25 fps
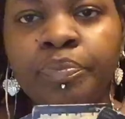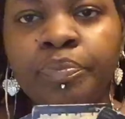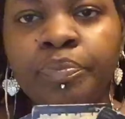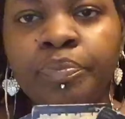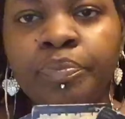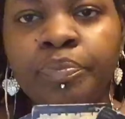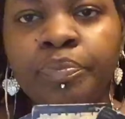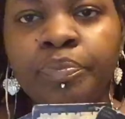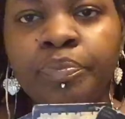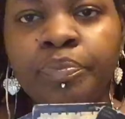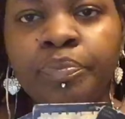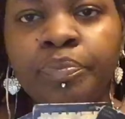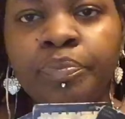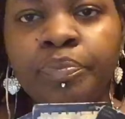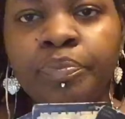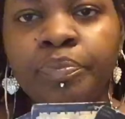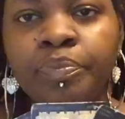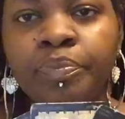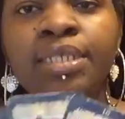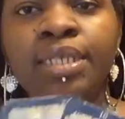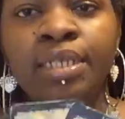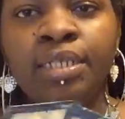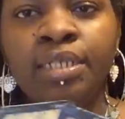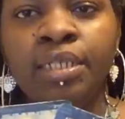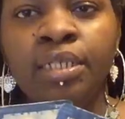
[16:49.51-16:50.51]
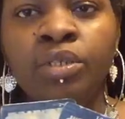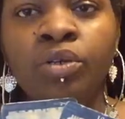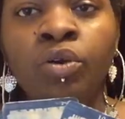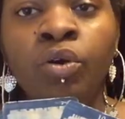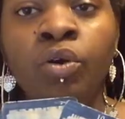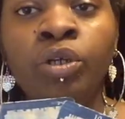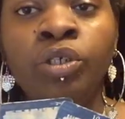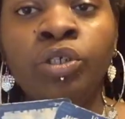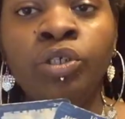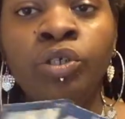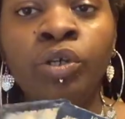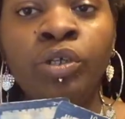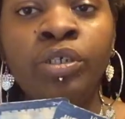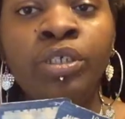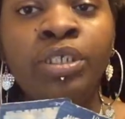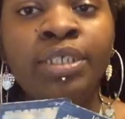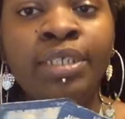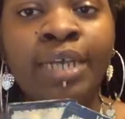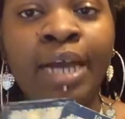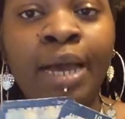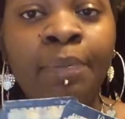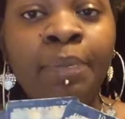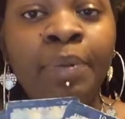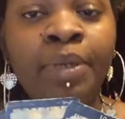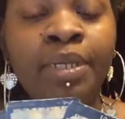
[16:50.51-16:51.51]
something has ended, or you're
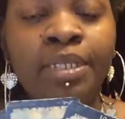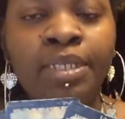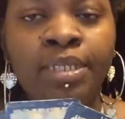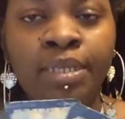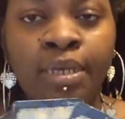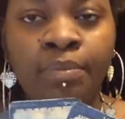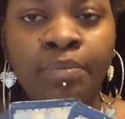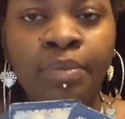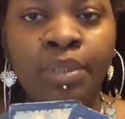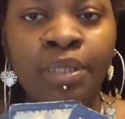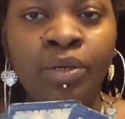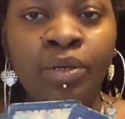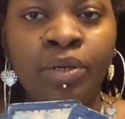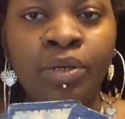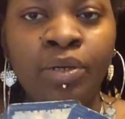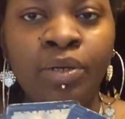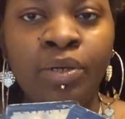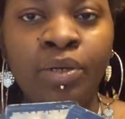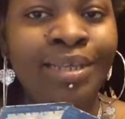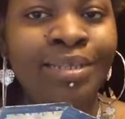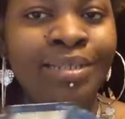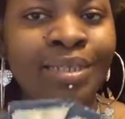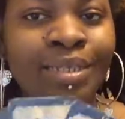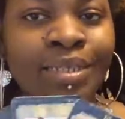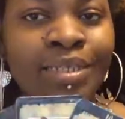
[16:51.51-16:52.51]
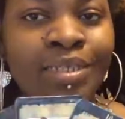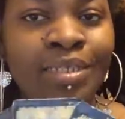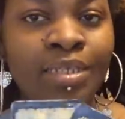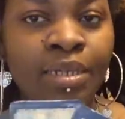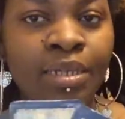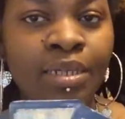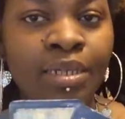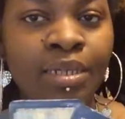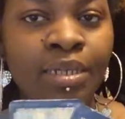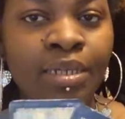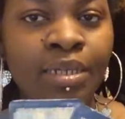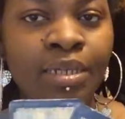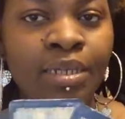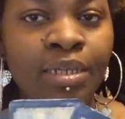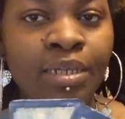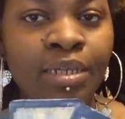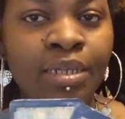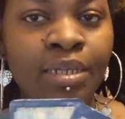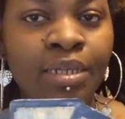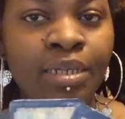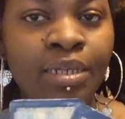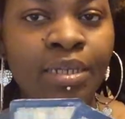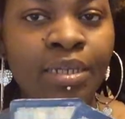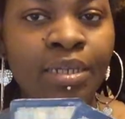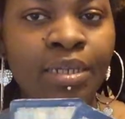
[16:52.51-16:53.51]
stopping something or ending something.
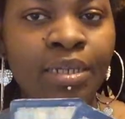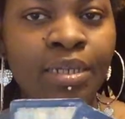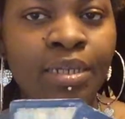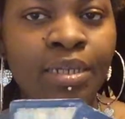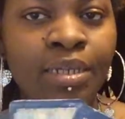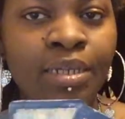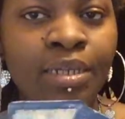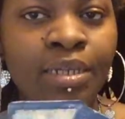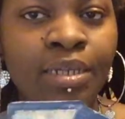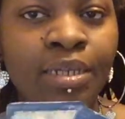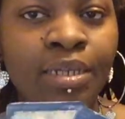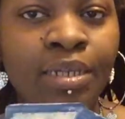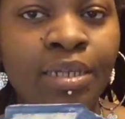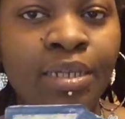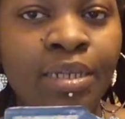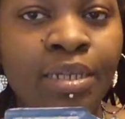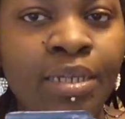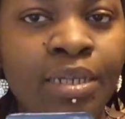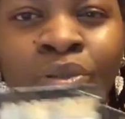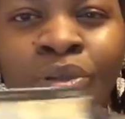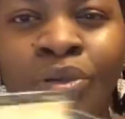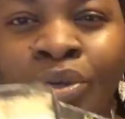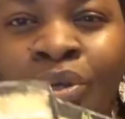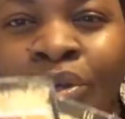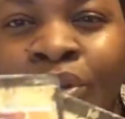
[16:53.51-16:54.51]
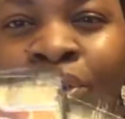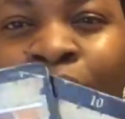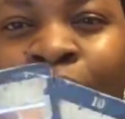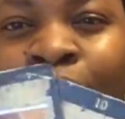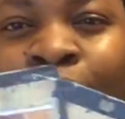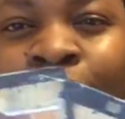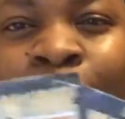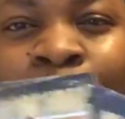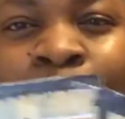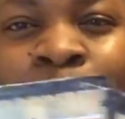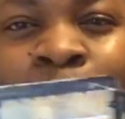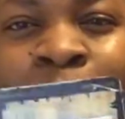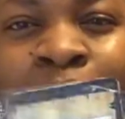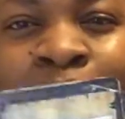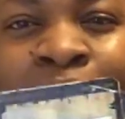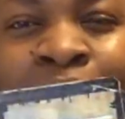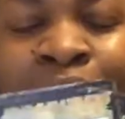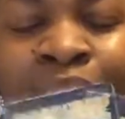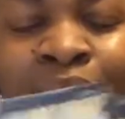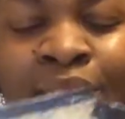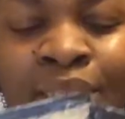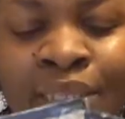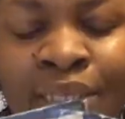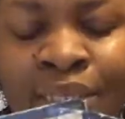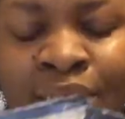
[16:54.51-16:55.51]
You're no longer going to be
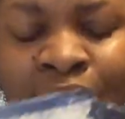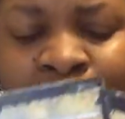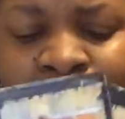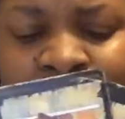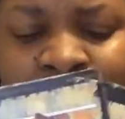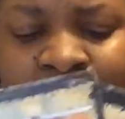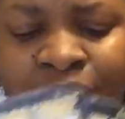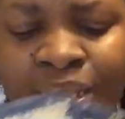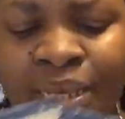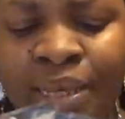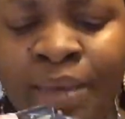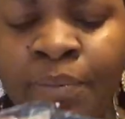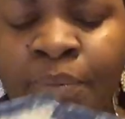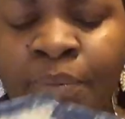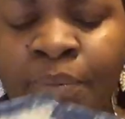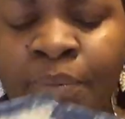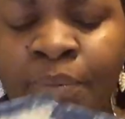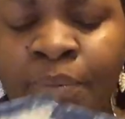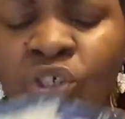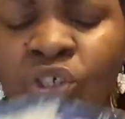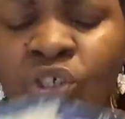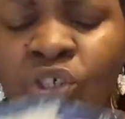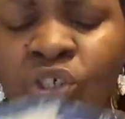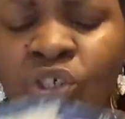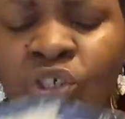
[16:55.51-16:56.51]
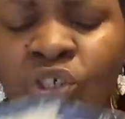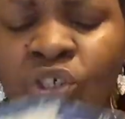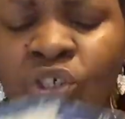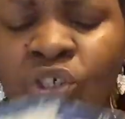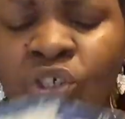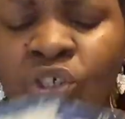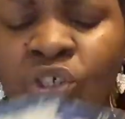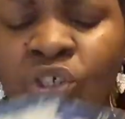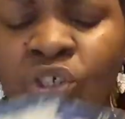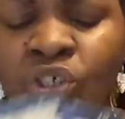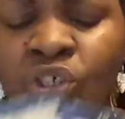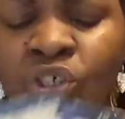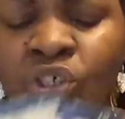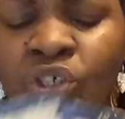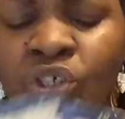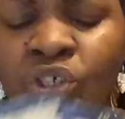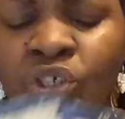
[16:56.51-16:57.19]
this immature,